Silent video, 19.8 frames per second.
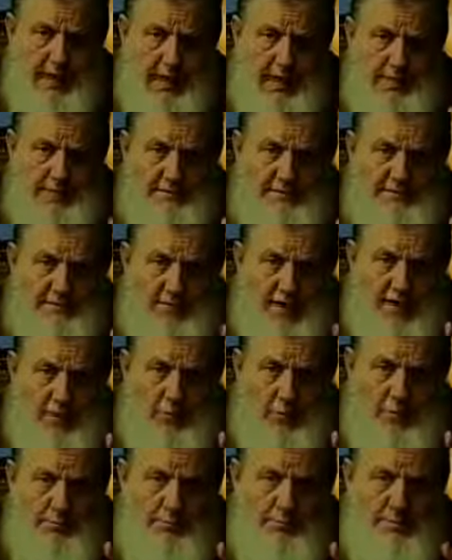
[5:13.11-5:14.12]
and his final
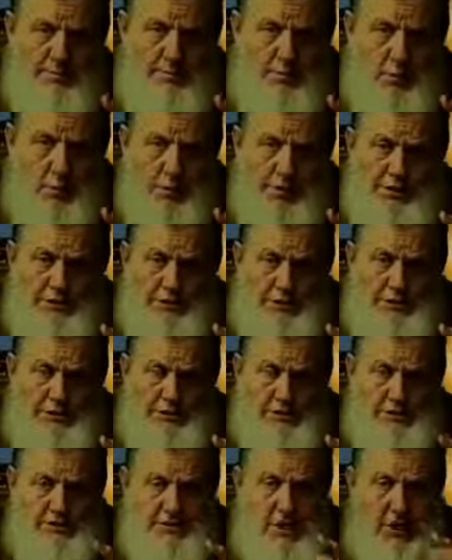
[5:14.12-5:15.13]
one, misquoting
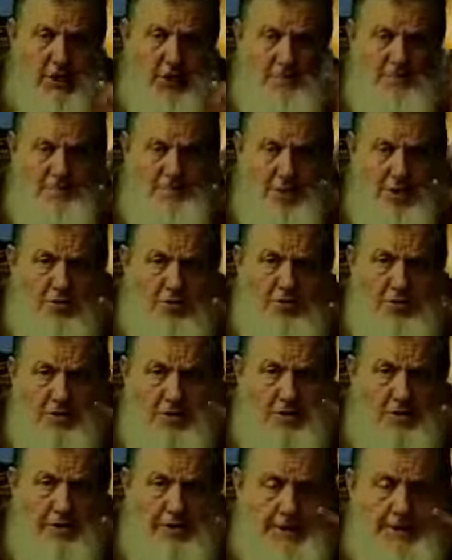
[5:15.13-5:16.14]
Jesus, are very
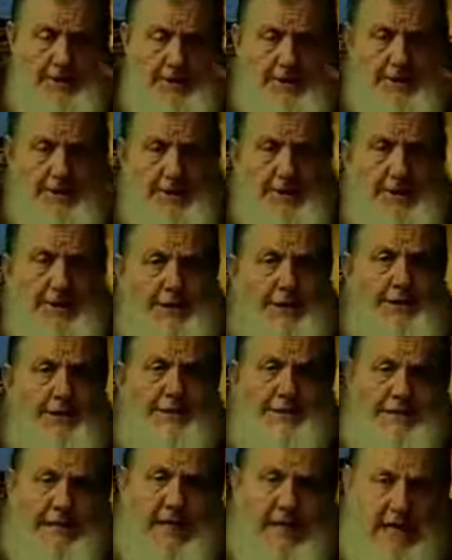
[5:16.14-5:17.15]
clear and
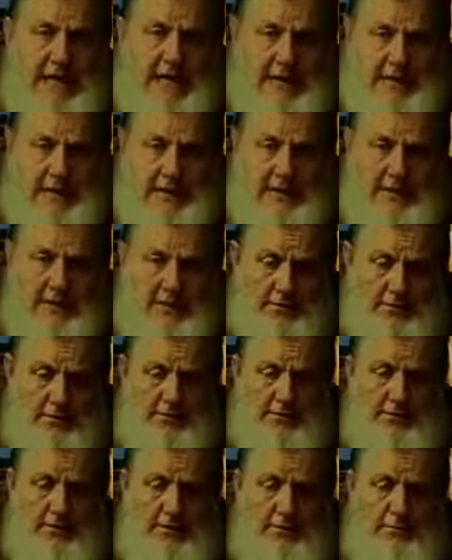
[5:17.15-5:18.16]
attacking the
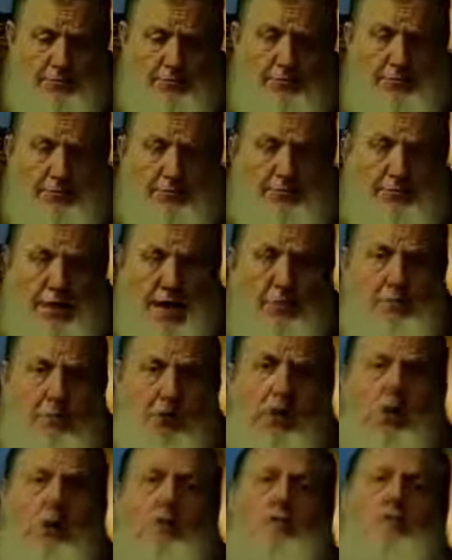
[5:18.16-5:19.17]
very root of the Bible
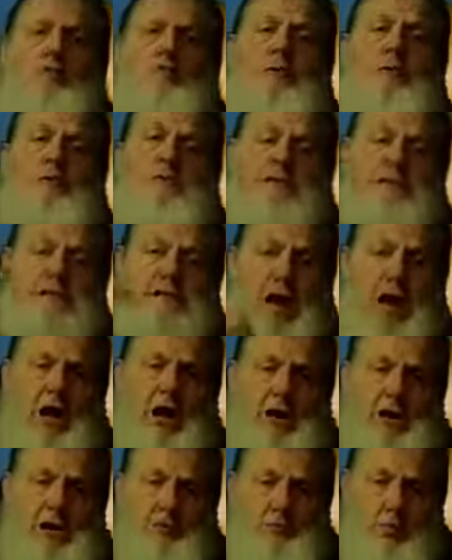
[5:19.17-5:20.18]
from a
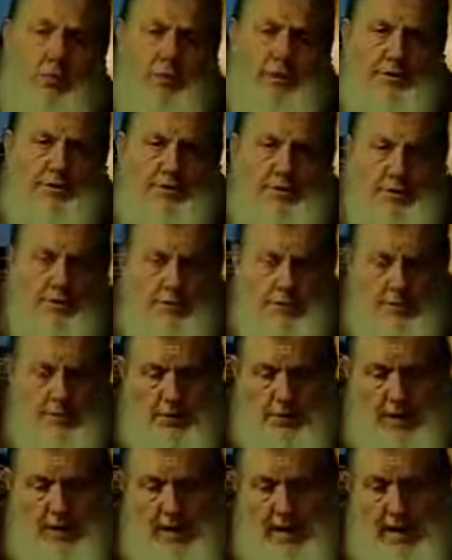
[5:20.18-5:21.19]
scholarly point of view.
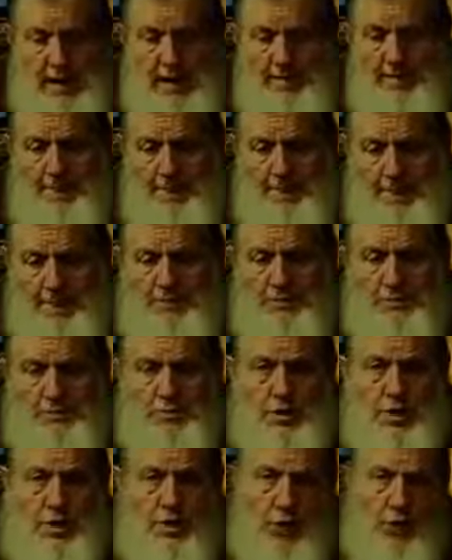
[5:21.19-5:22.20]
And this is
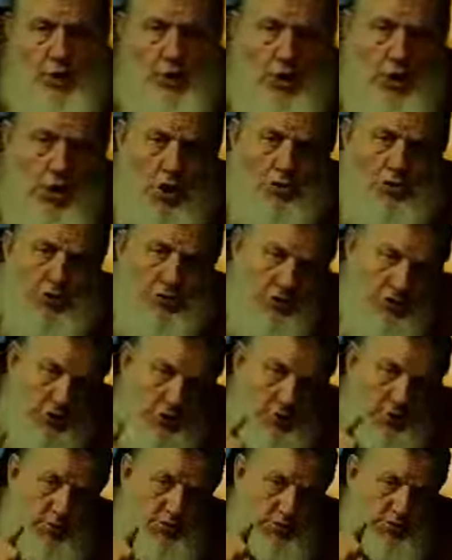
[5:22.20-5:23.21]
what I want to caution
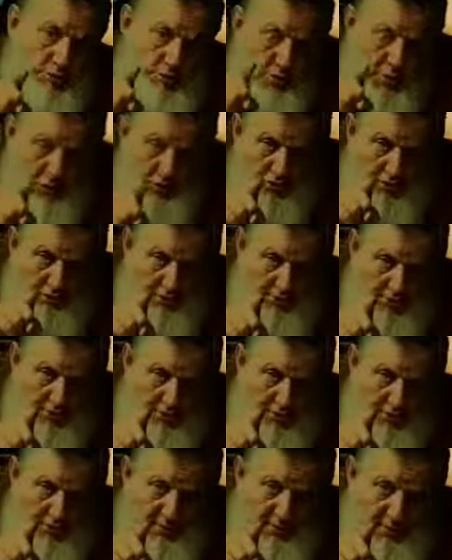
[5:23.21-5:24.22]
you as a Muslim
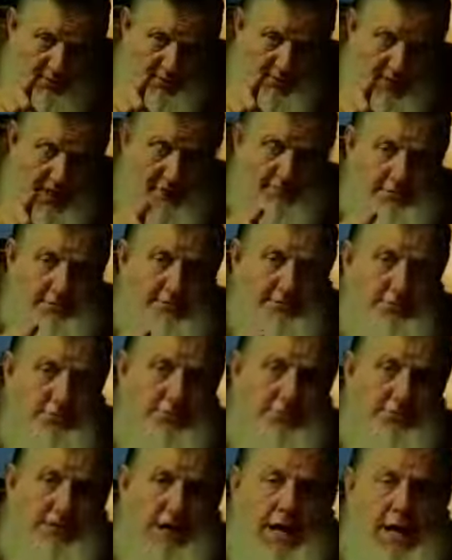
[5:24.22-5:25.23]
not to
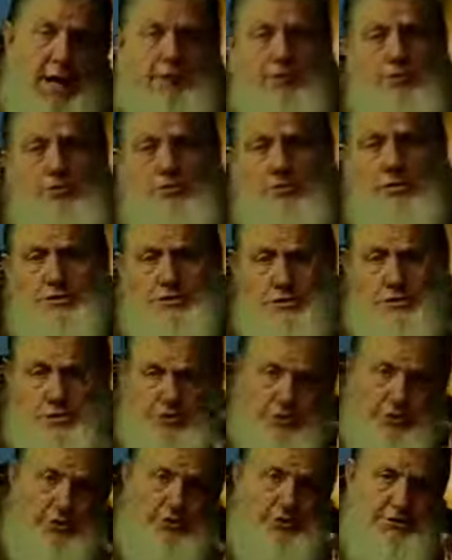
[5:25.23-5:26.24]
do, and you as a
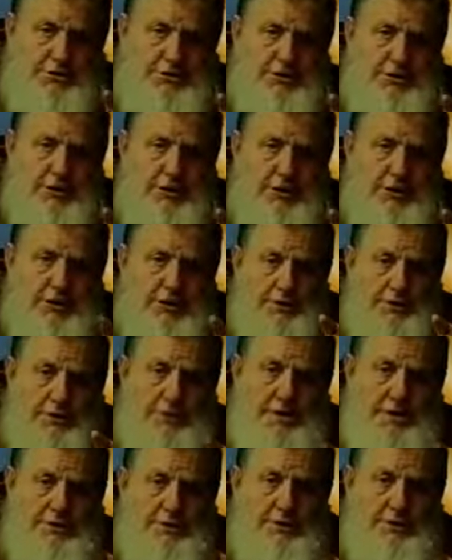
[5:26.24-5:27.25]
Christian
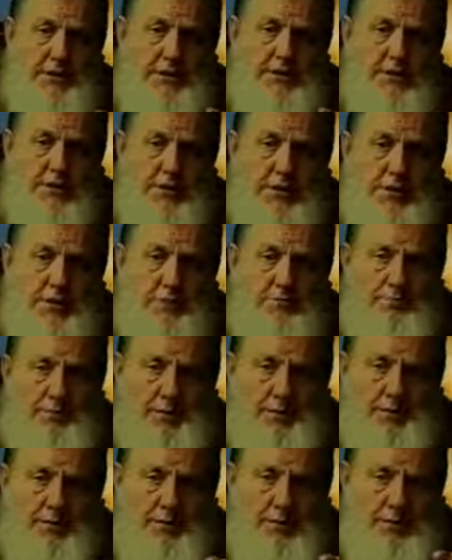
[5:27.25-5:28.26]
not to get caught up
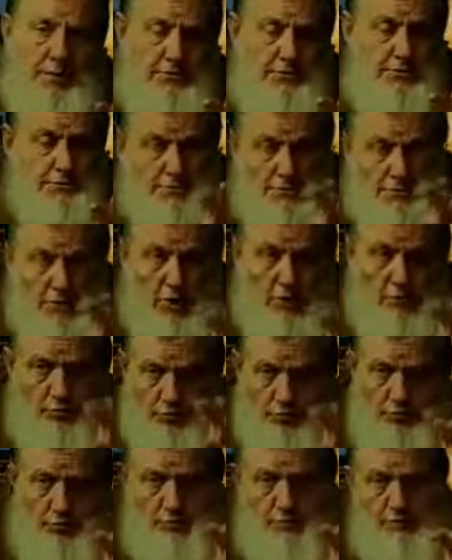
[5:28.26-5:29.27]
in.
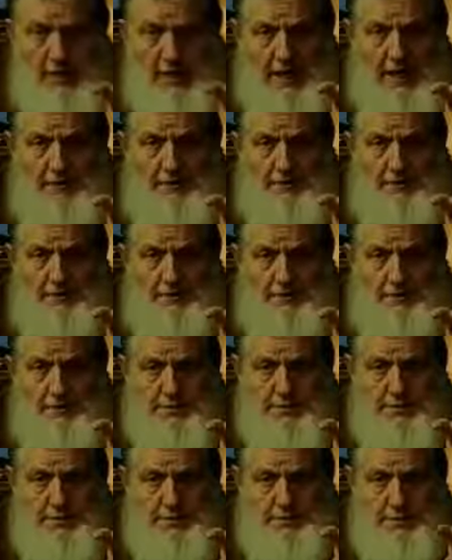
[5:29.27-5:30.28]
Don't do that.
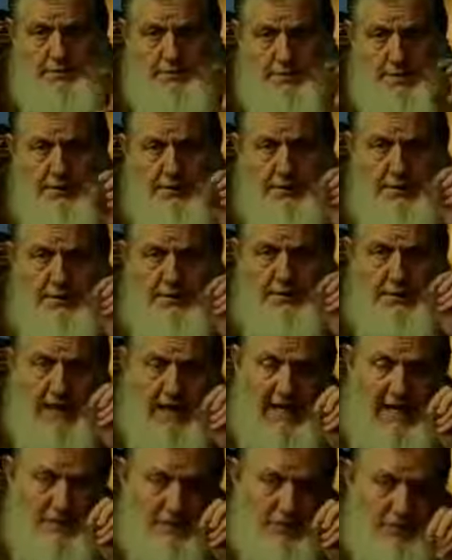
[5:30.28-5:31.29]
Because
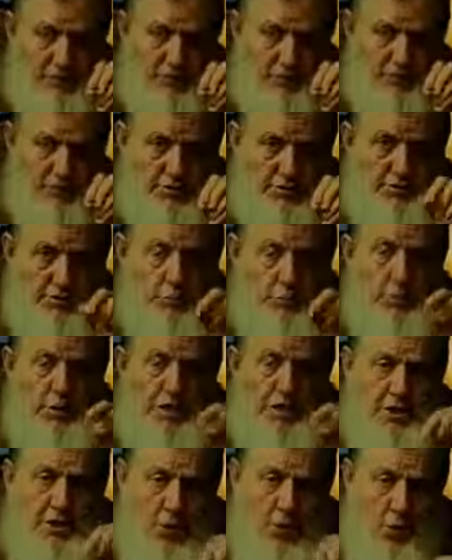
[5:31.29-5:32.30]
as Muslims,
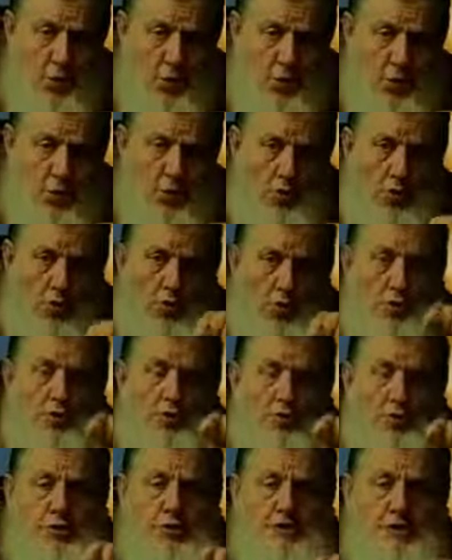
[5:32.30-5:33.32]
we know that
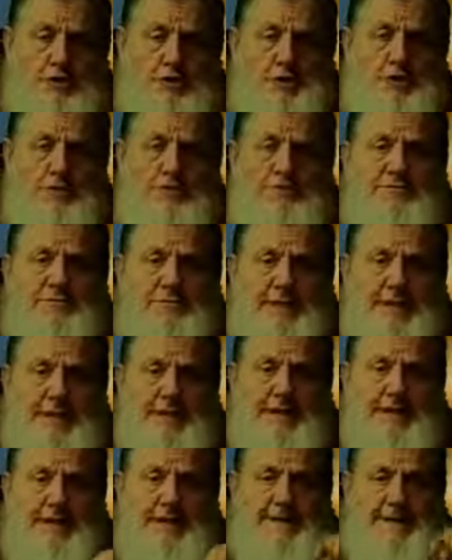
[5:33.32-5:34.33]
you can still
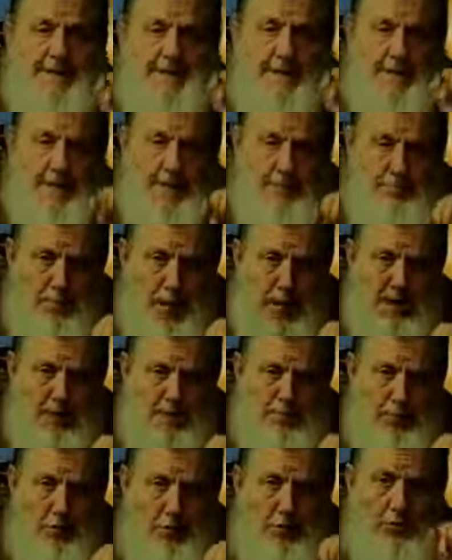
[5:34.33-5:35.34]
find the
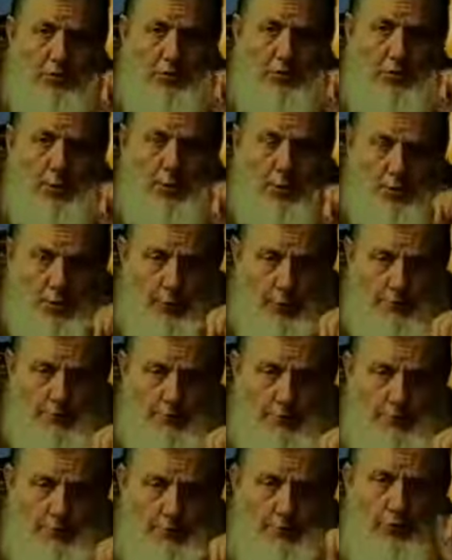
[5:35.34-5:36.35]
Bible in
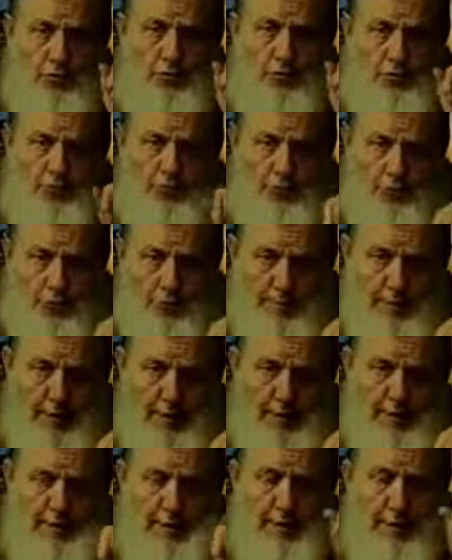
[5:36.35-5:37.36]
original
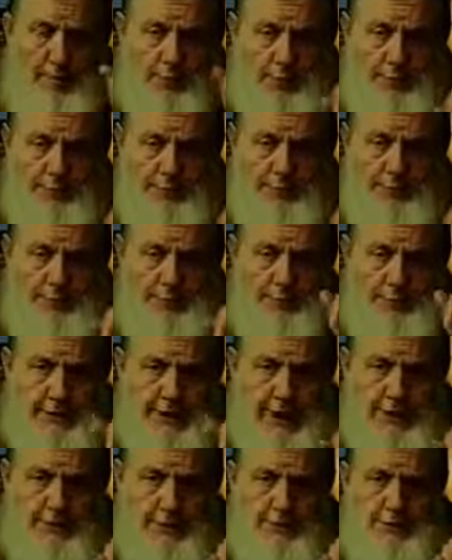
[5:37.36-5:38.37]
format, original
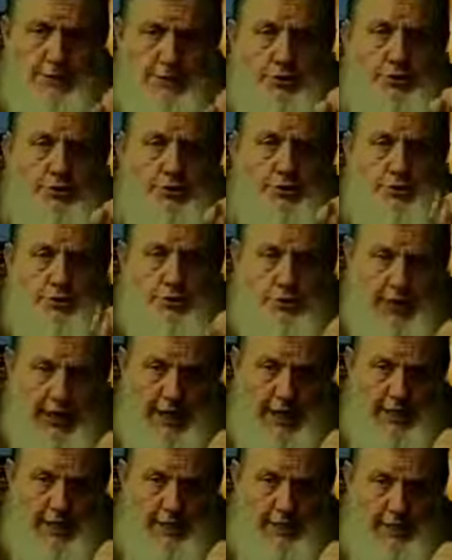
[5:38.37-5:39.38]
language
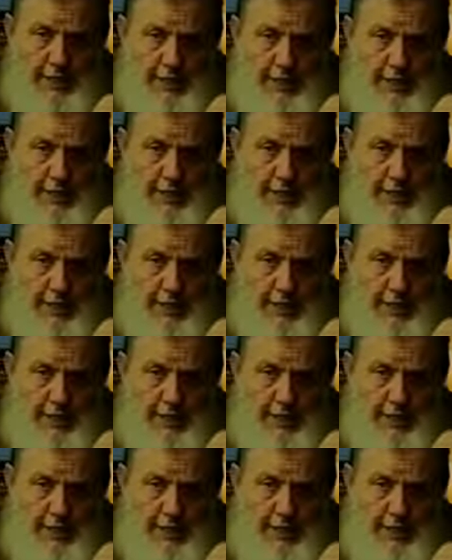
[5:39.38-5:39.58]
today.